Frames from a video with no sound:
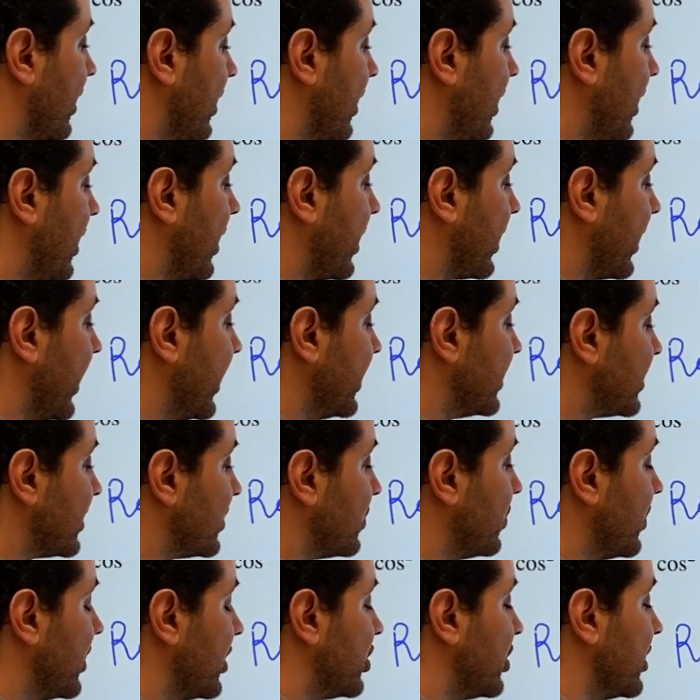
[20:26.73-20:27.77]

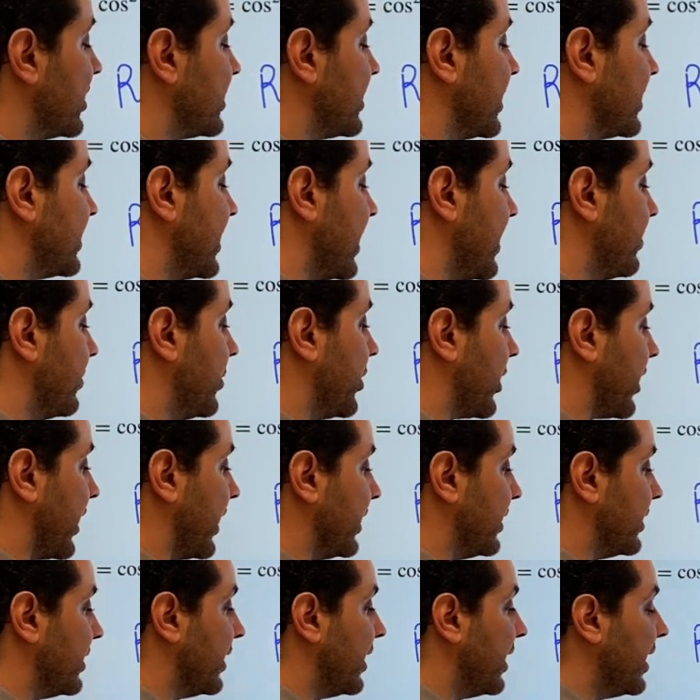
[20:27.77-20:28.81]
rs, which is the same per
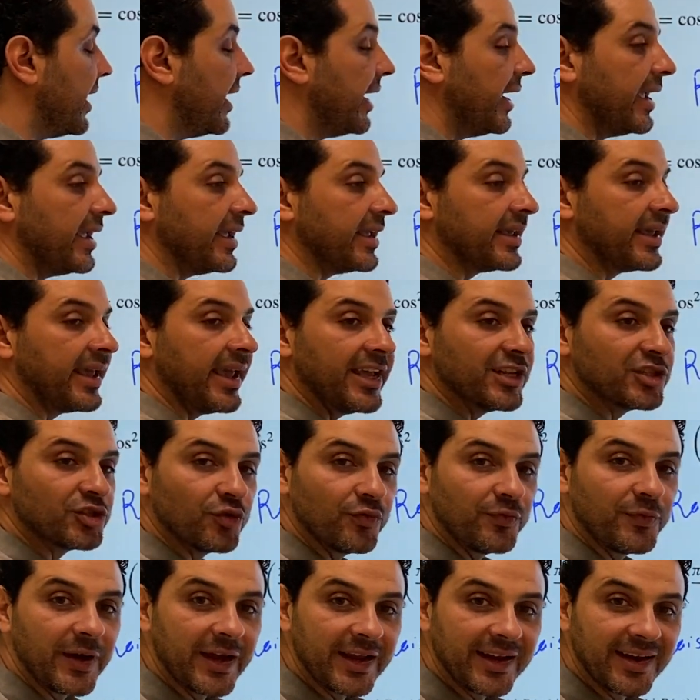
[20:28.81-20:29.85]
rate. In case
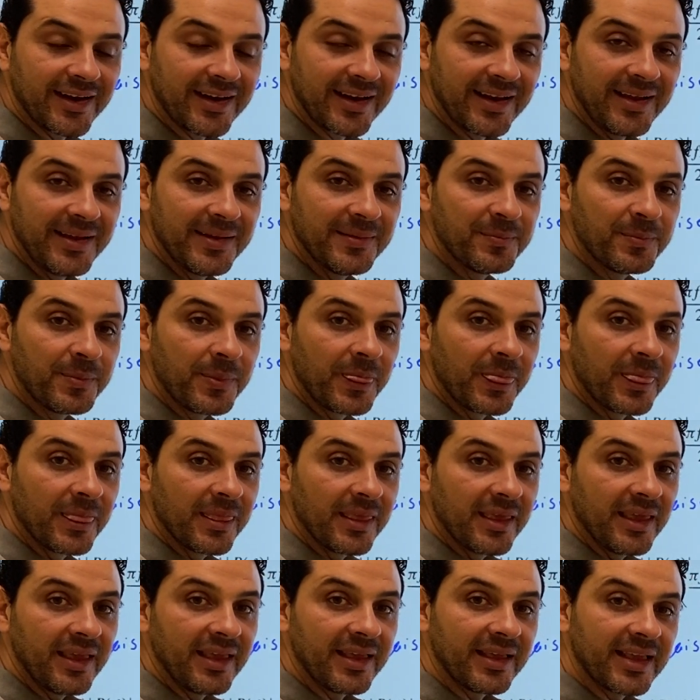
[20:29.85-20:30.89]
of
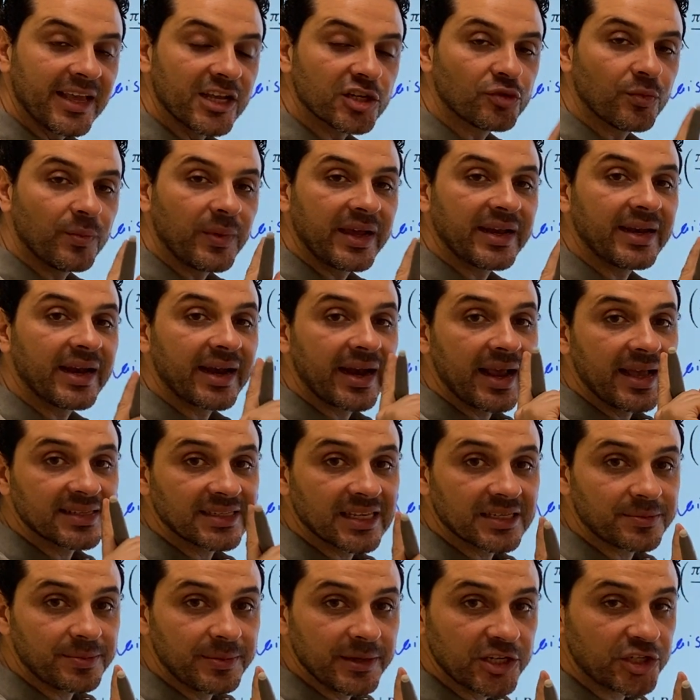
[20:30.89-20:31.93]
binary as
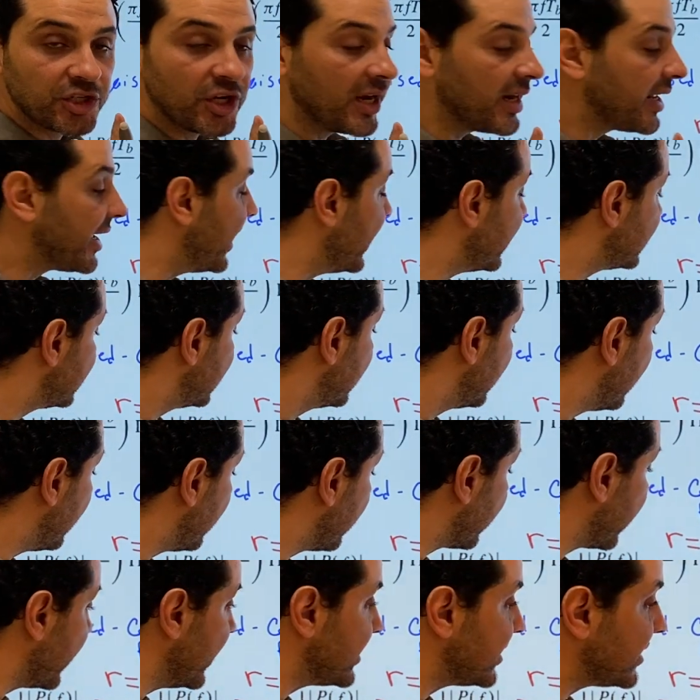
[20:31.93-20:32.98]
a special case,
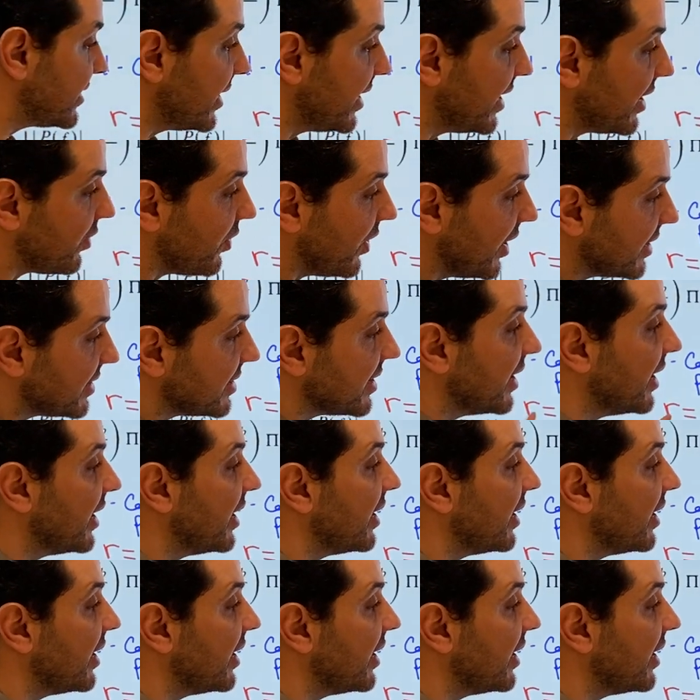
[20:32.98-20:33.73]
rs equals